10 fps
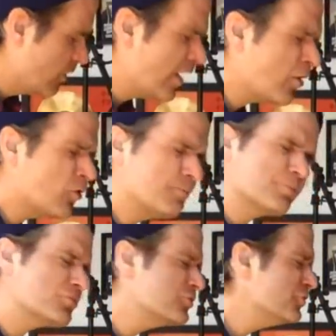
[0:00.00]
They'll
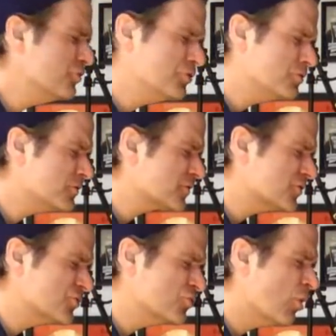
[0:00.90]
prove
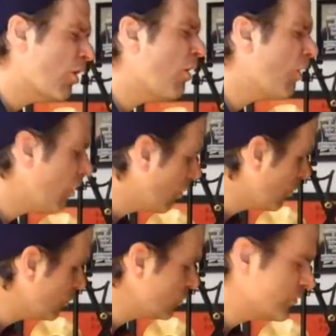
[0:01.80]
to
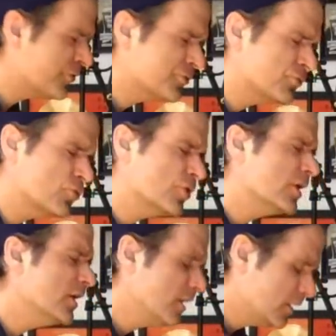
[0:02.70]
all that
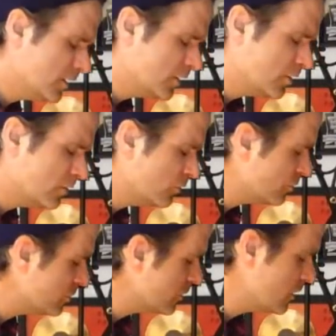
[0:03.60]
we
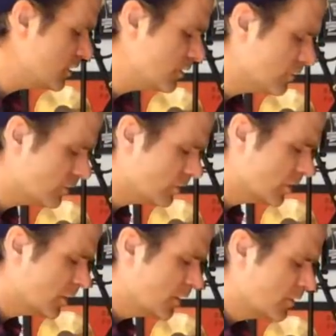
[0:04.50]
were here.
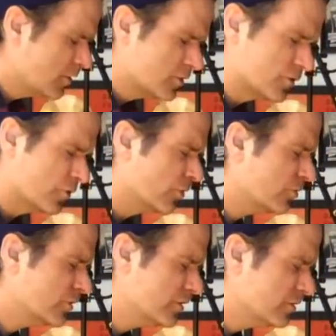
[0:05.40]

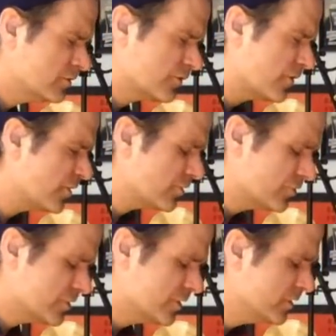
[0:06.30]
For if there
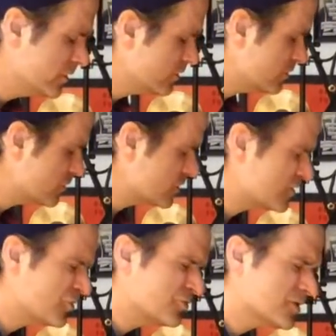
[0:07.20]
is
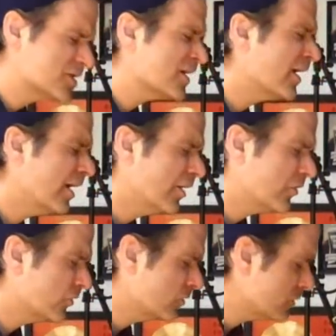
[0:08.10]
no
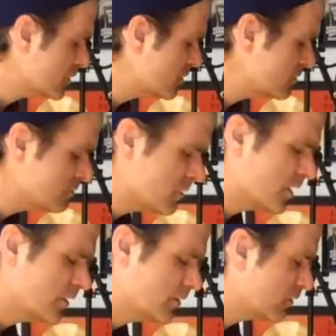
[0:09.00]

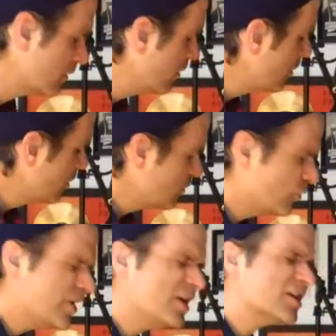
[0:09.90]
document,
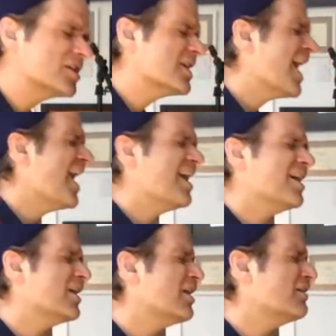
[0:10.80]
we
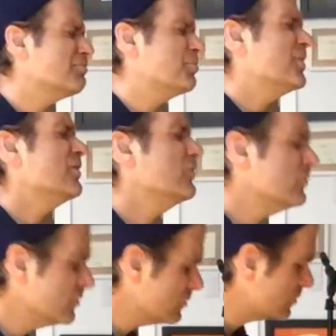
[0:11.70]
cannot
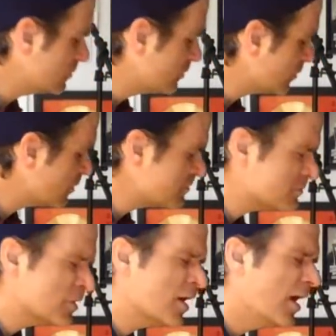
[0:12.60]
build our
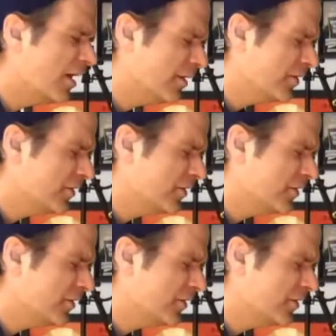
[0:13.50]
minds.